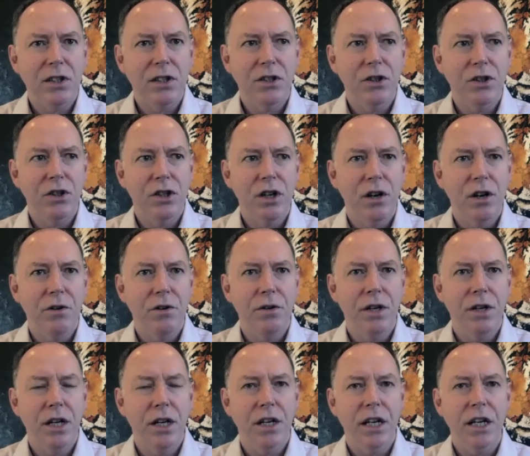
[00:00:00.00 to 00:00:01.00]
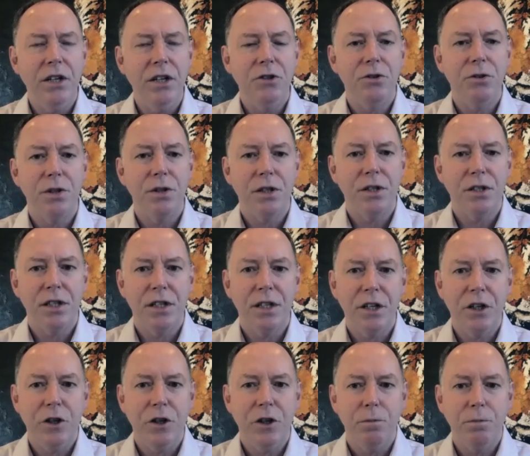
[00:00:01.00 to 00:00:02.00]
shown an interest and
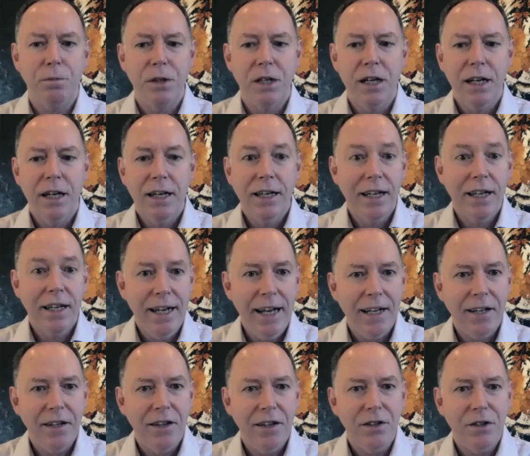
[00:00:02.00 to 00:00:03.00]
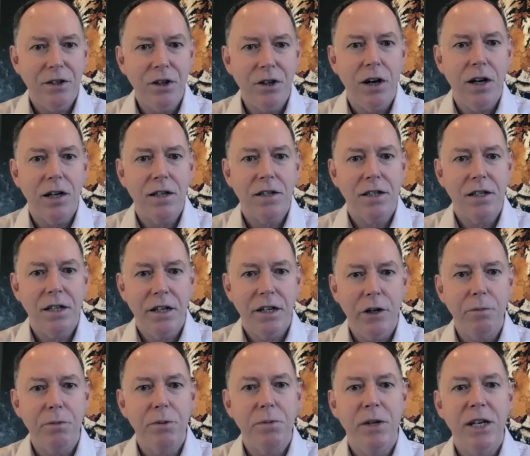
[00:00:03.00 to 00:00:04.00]
helped connect the dots and
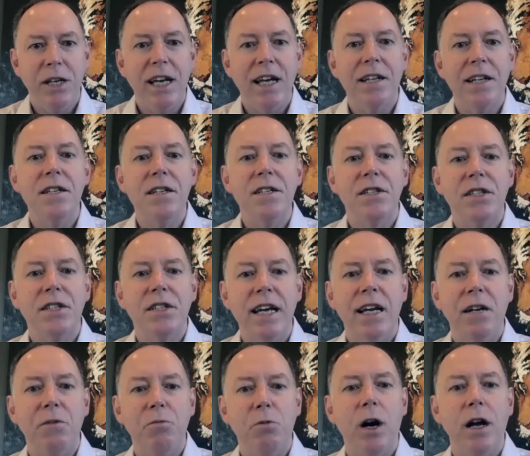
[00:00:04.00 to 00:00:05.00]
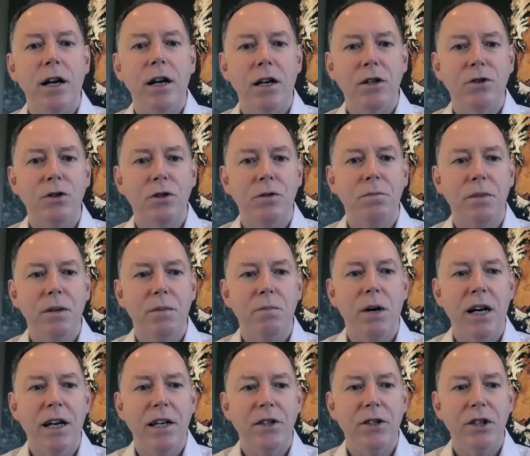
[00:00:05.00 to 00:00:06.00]
helped me understand why I shouldn't be
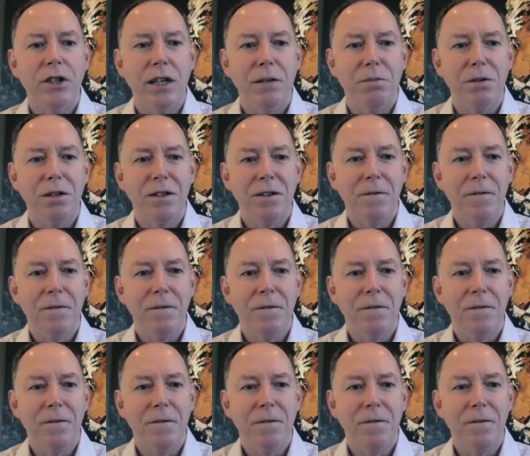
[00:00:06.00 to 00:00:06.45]
buying cheap.